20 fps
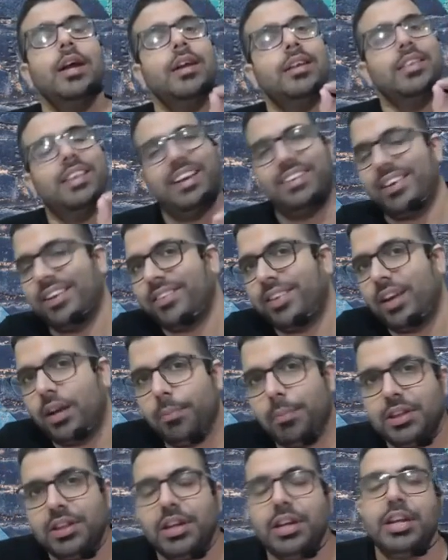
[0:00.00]
that section number
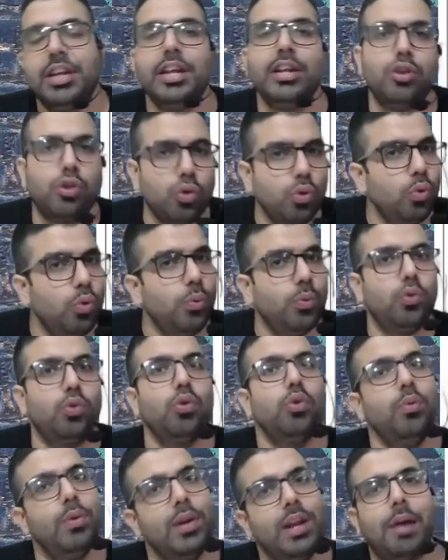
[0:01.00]
13 through 2
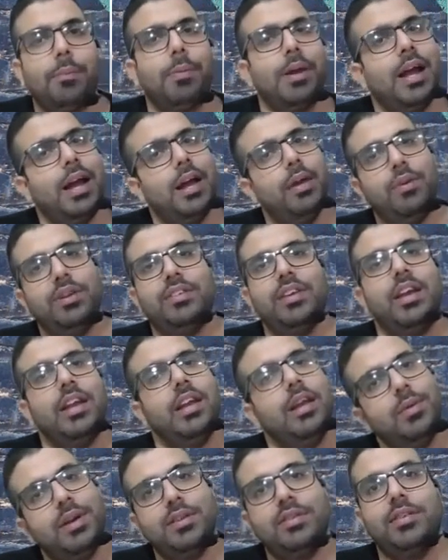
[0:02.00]
will apply which
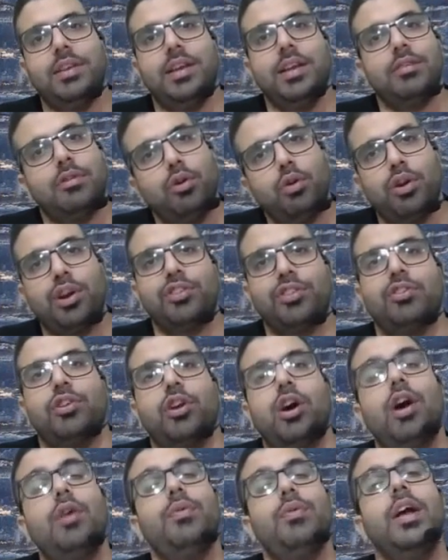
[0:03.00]
anyway says location
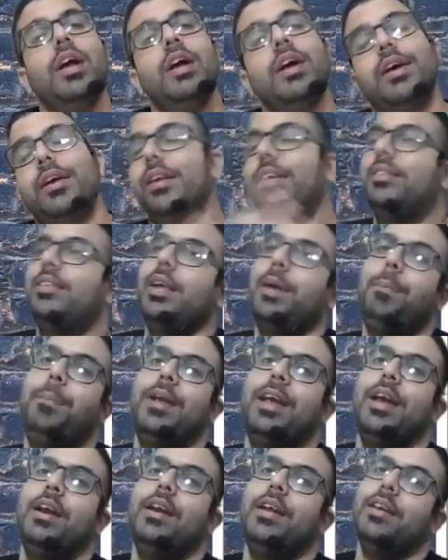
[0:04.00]
of
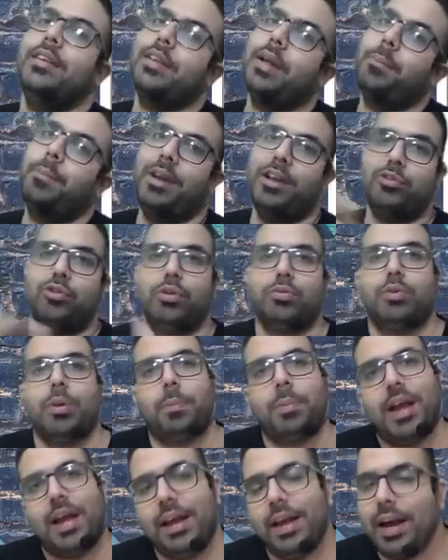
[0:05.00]
recipient is a place of
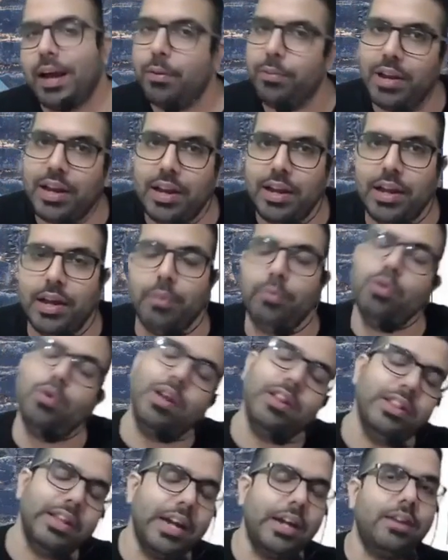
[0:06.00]
supply are we clear everyone
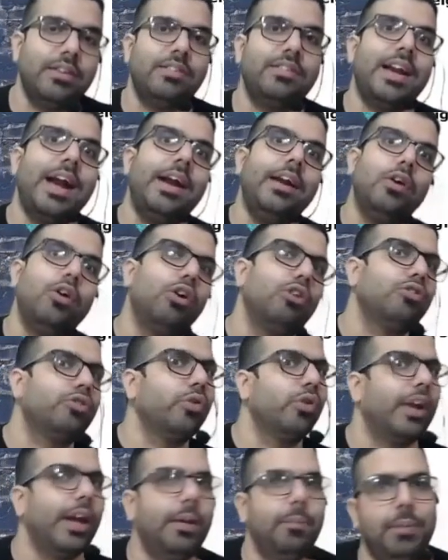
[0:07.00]
that stand also
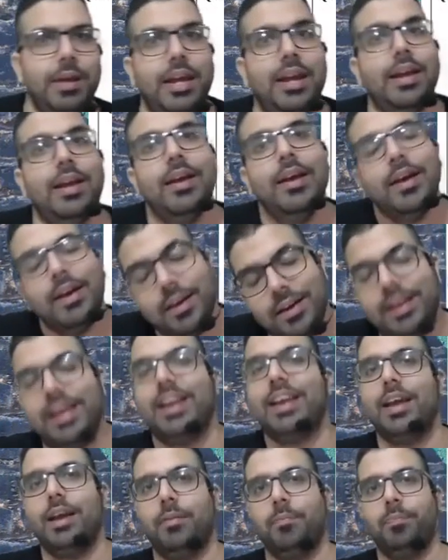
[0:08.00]
can be
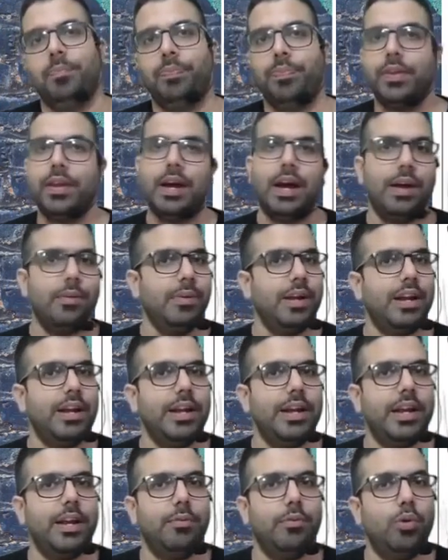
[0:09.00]
taken are we clear
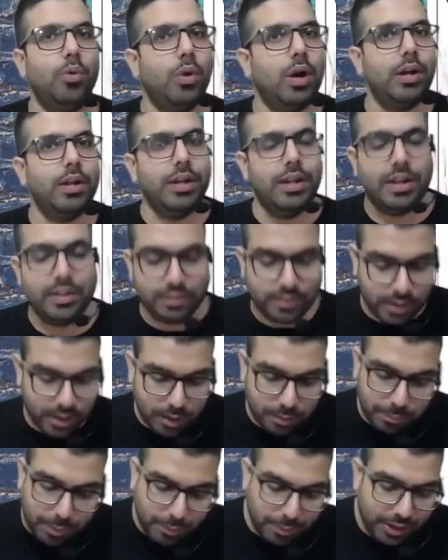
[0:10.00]
everyone? Yes sir.
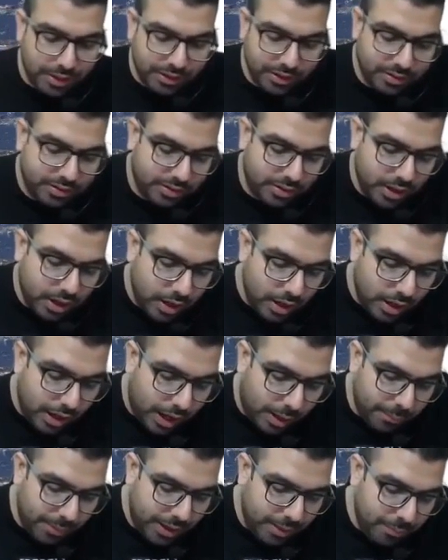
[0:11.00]
Baba, this
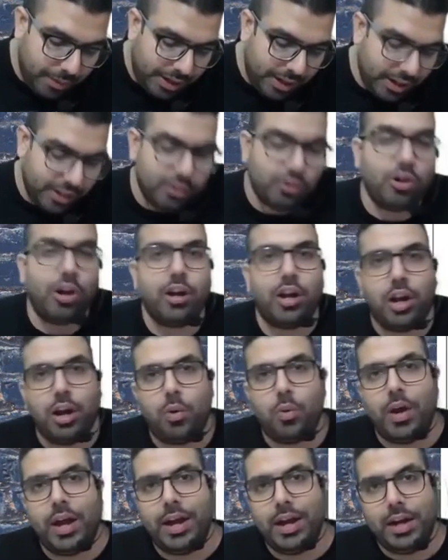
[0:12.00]
amendment is not
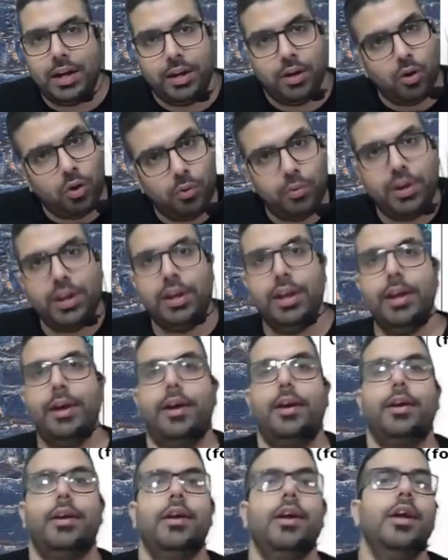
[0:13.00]
required over
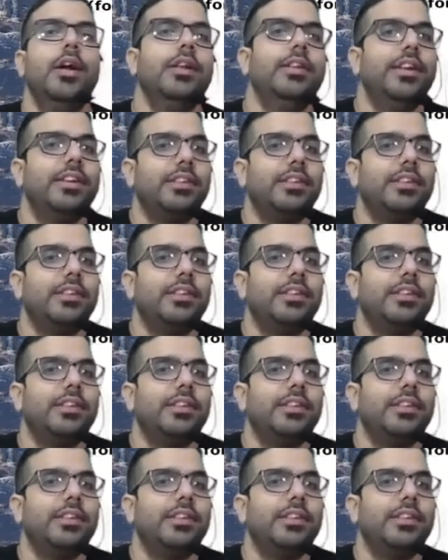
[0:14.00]
here. This